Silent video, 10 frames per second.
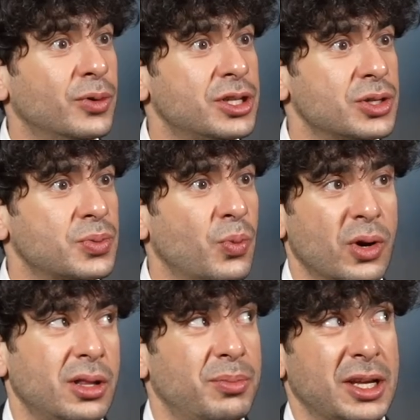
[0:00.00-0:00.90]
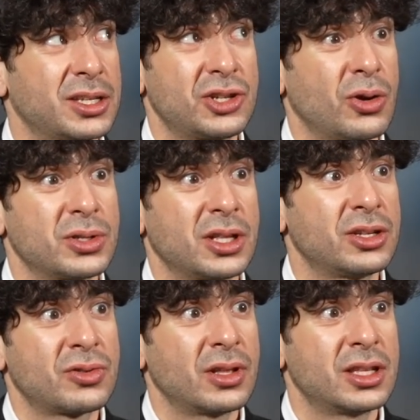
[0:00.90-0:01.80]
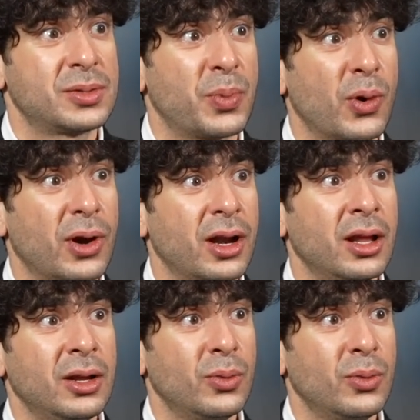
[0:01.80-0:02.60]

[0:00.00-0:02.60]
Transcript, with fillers: which is one of the biggest shows in the history of the sport,